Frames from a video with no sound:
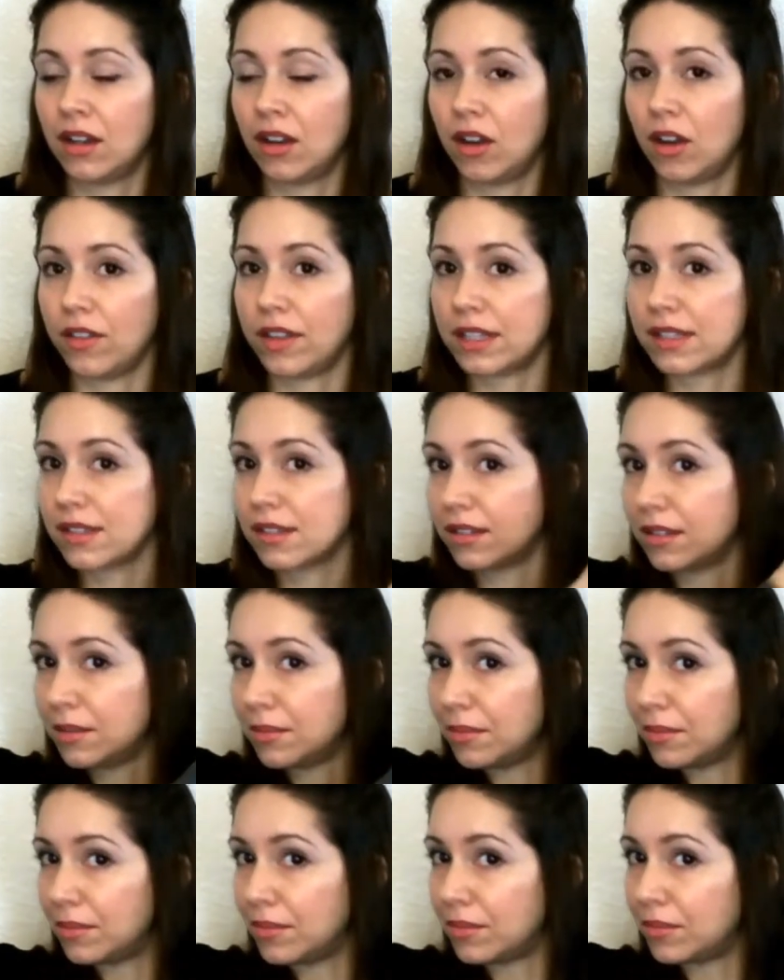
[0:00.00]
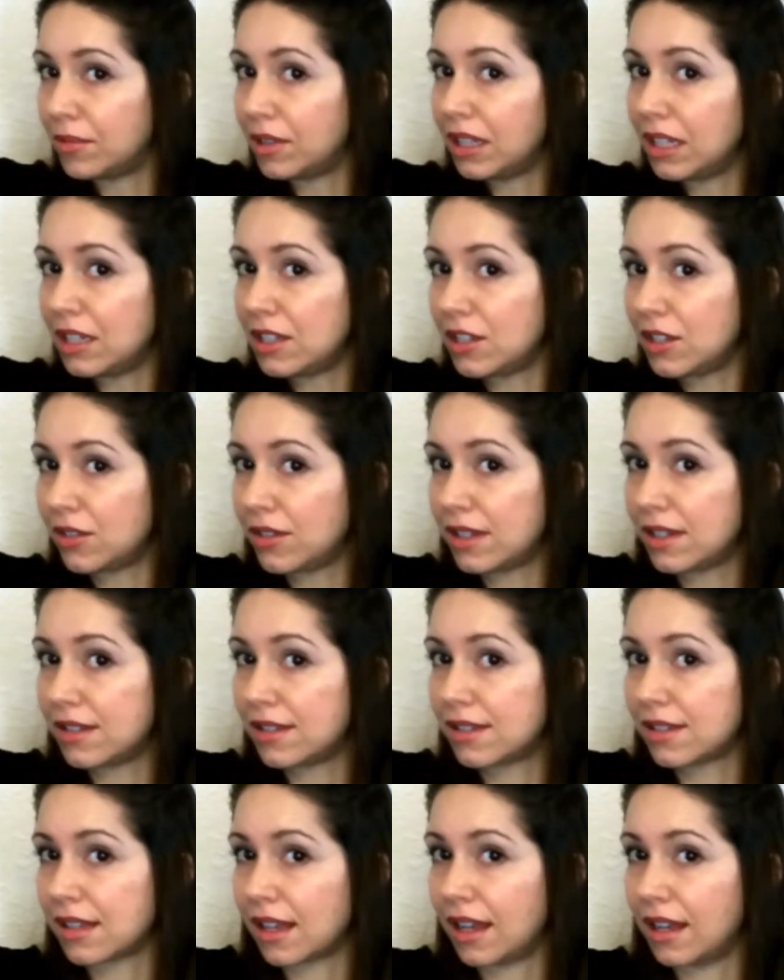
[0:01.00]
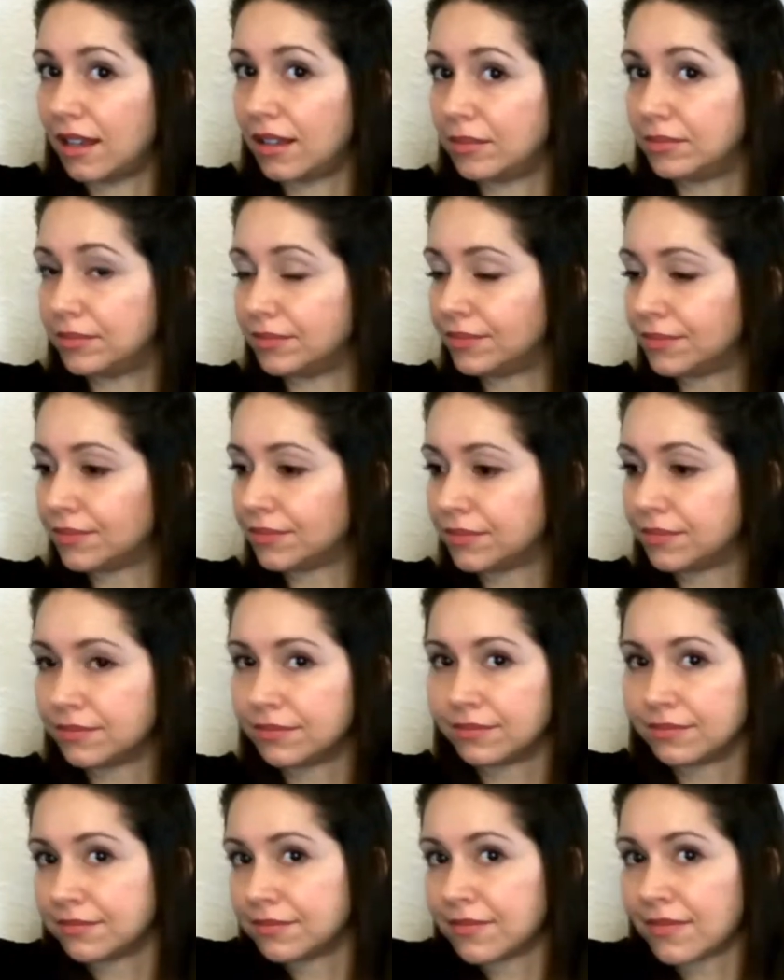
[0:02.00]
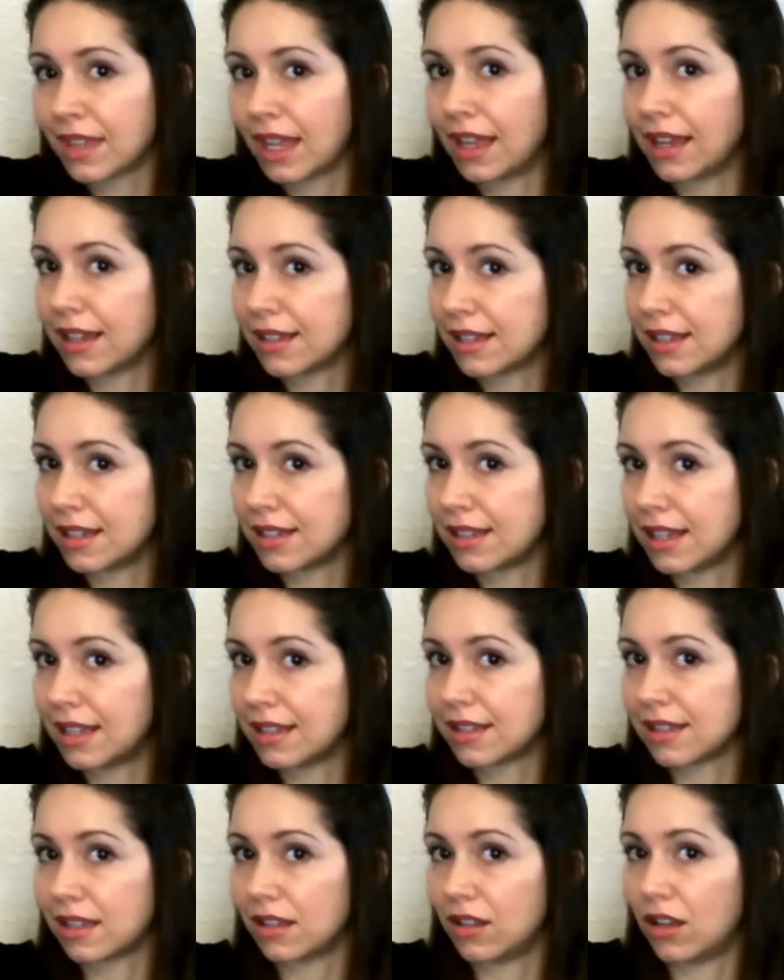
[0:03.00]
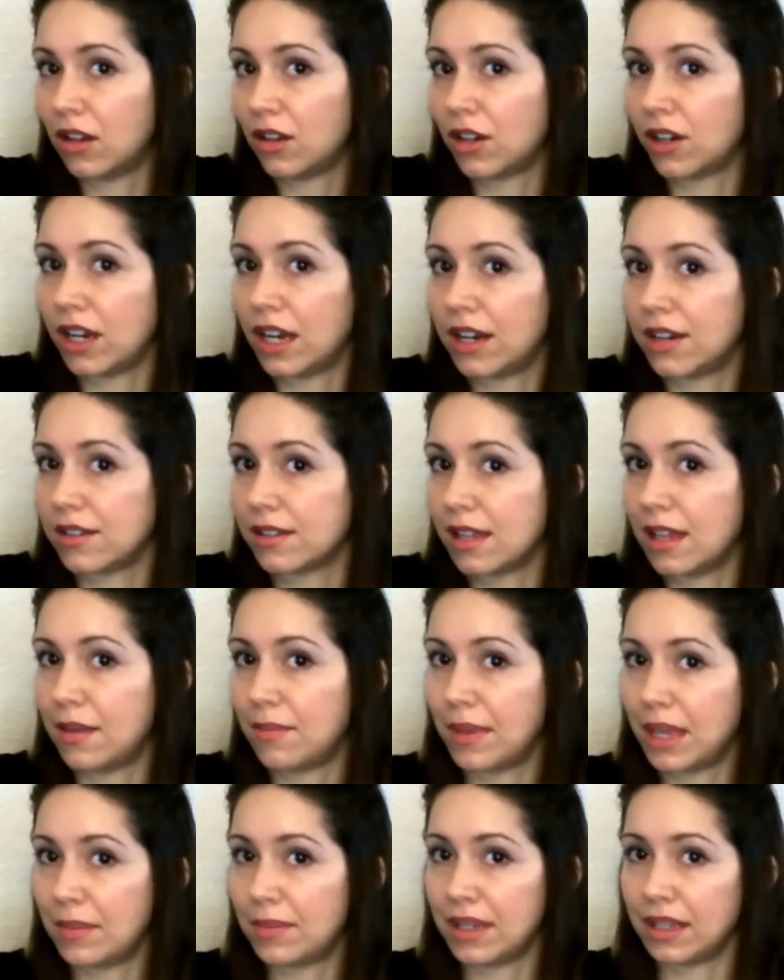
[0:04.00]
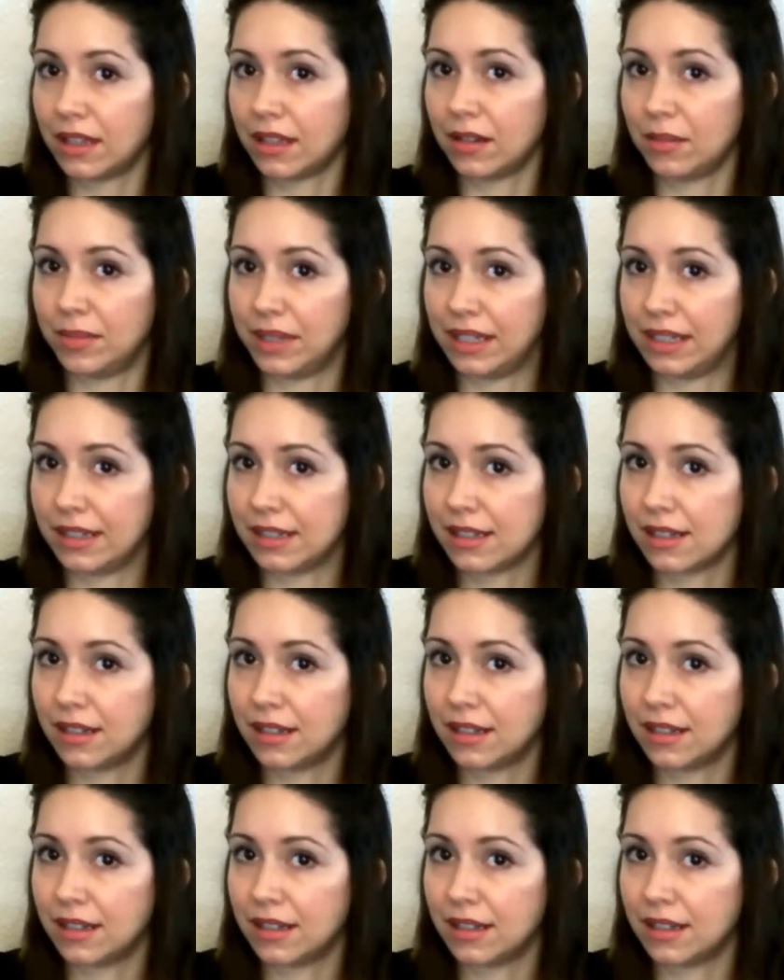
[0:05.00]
All that's going to really do is, I guess in a sense, the longer hair is maybe a little bit